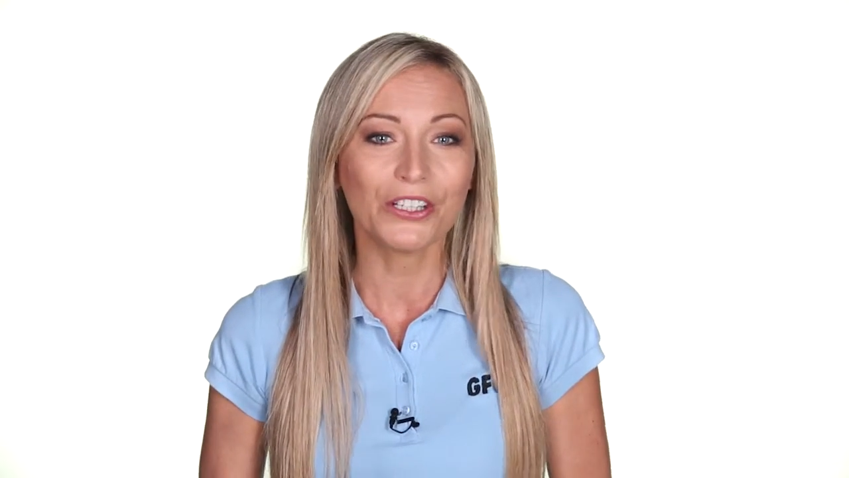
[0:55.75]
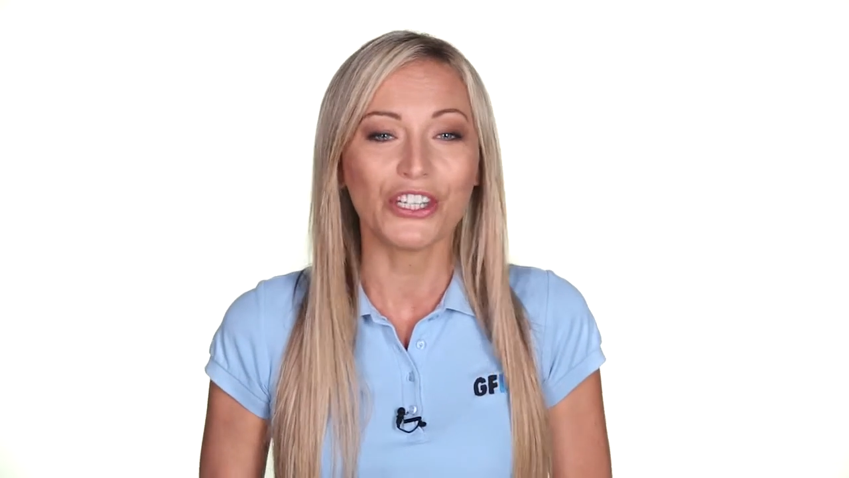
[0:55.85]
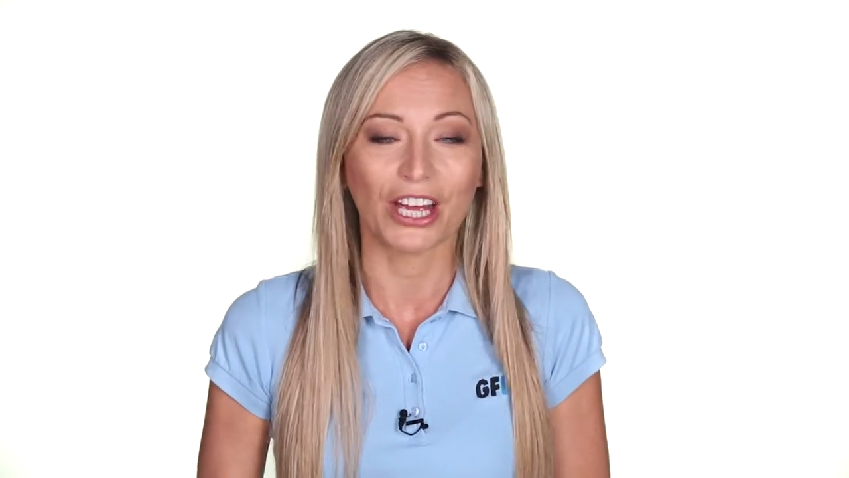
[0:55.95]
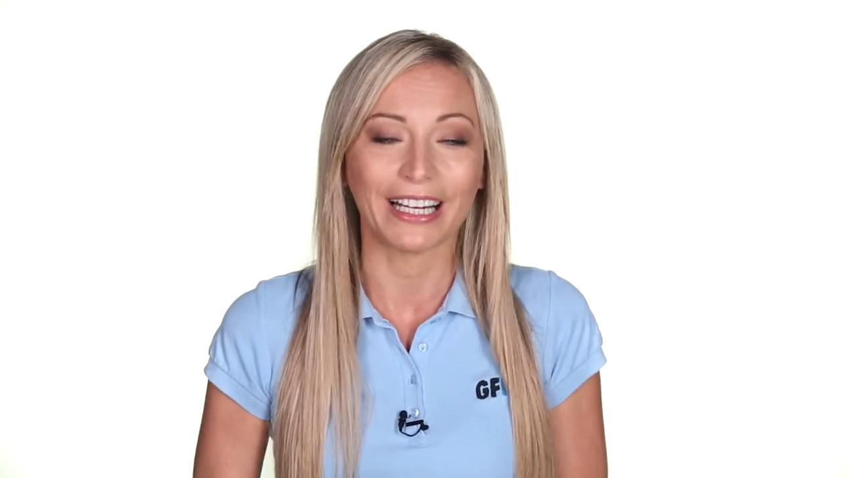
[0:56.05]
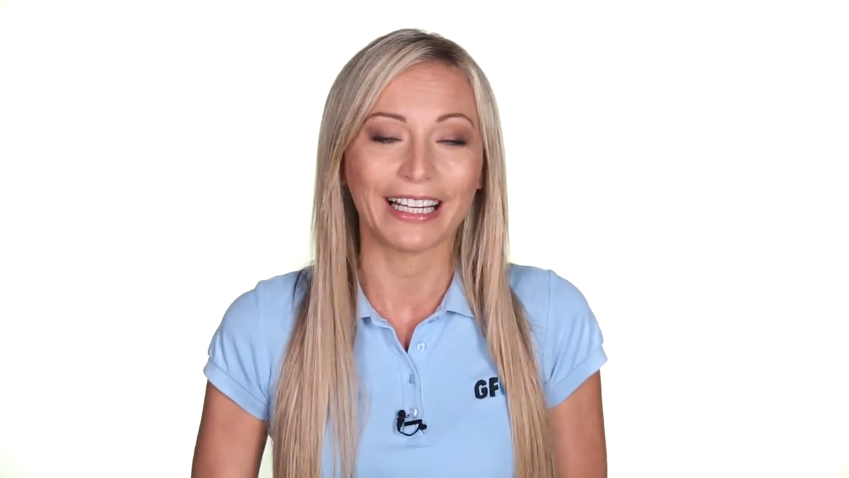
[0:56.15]
a
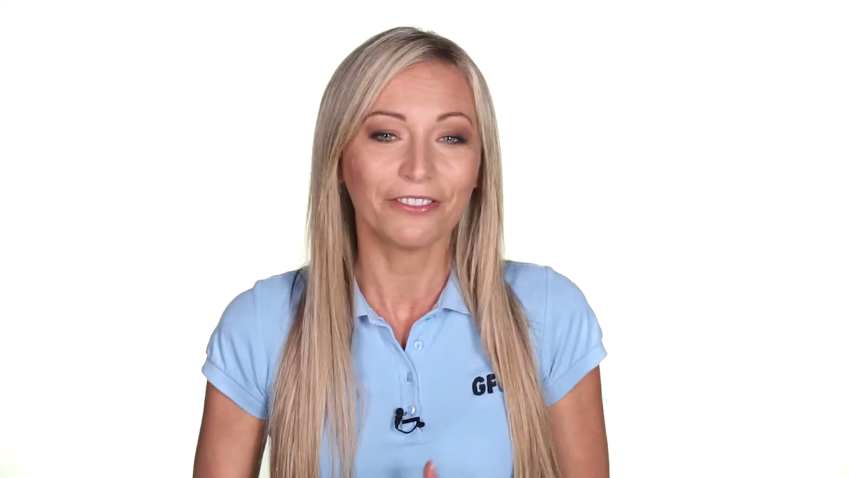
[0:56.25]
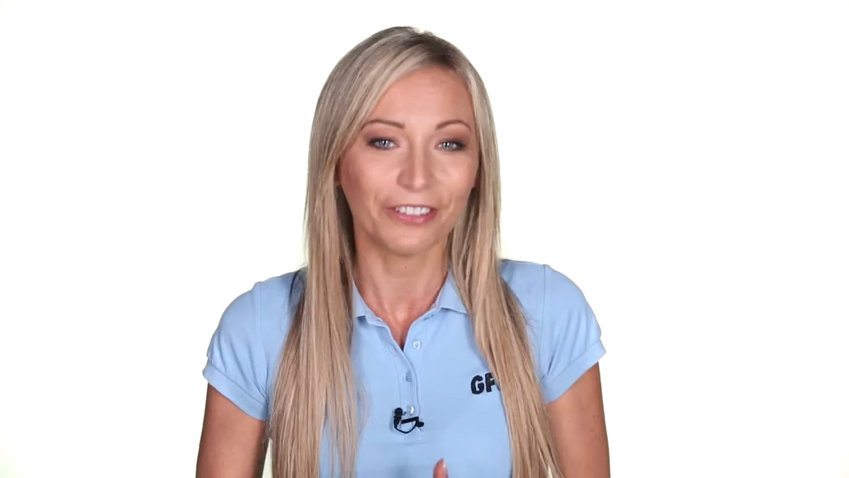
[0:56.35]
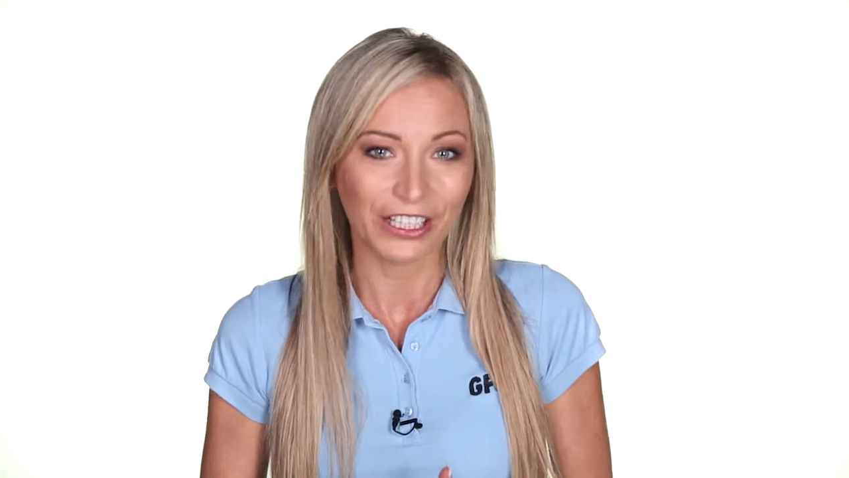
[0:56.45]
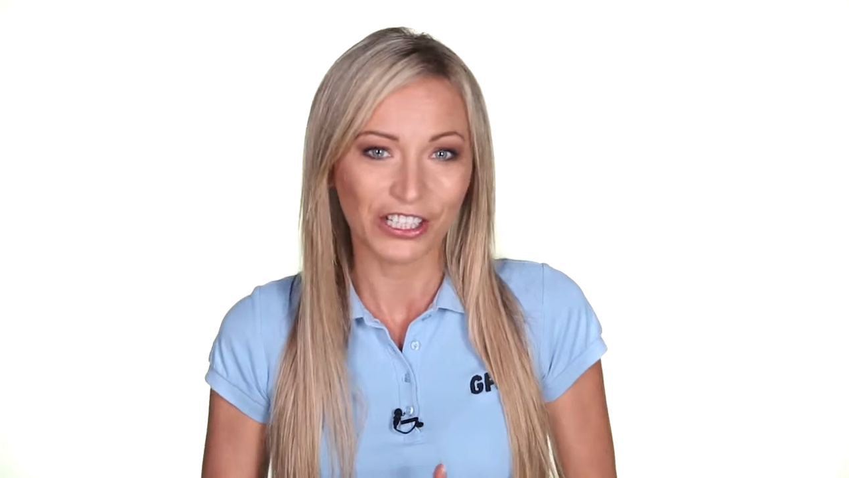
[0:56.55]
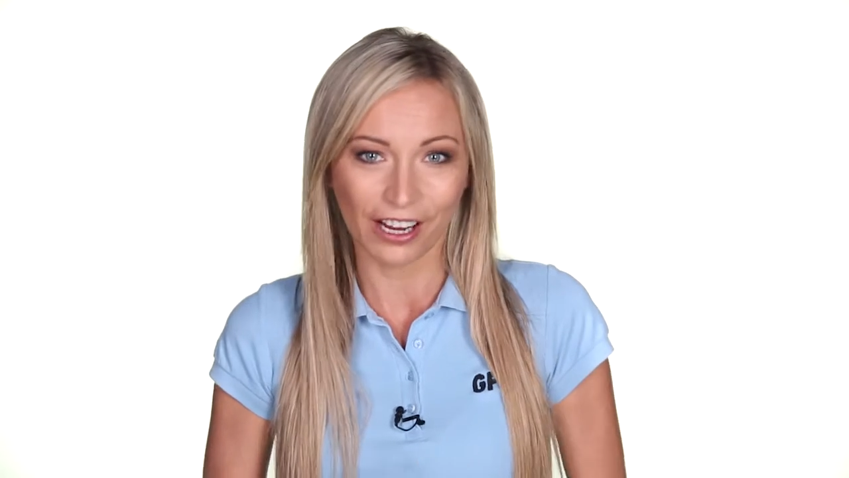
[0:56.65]
journaling
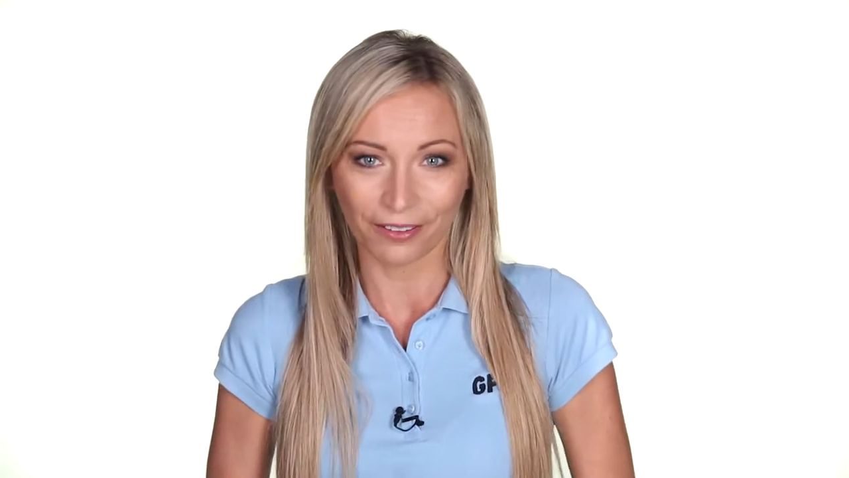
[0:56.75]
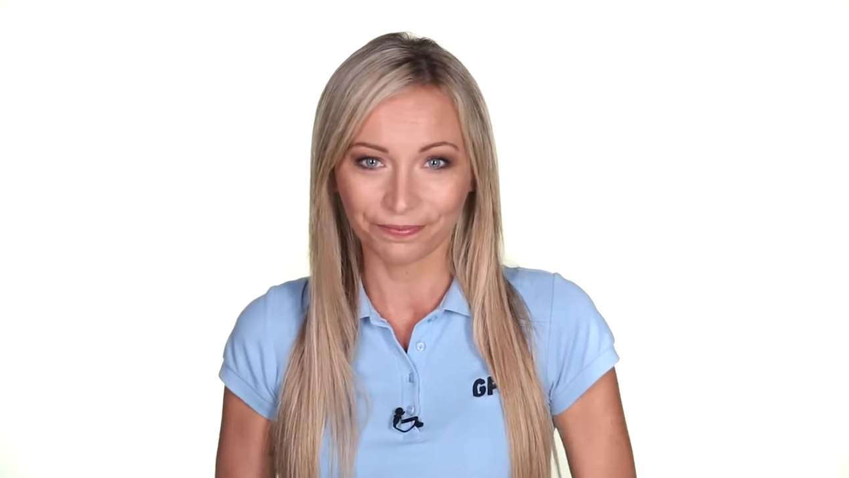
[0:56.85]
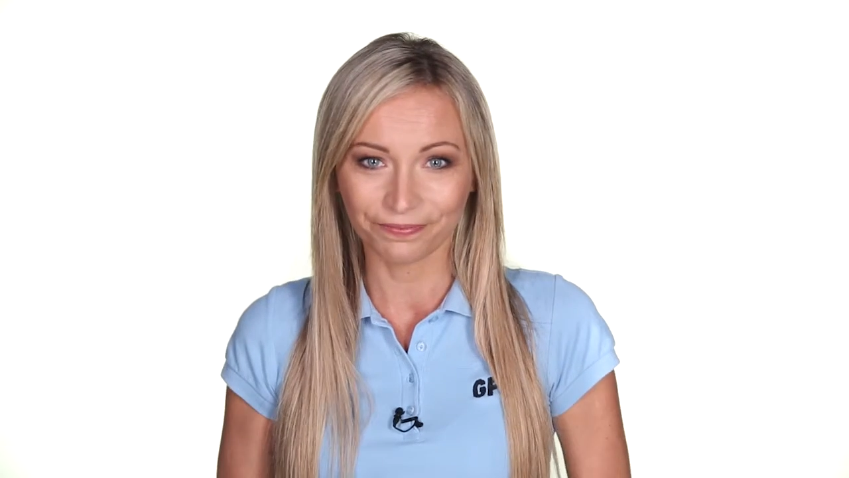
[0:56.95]
feature.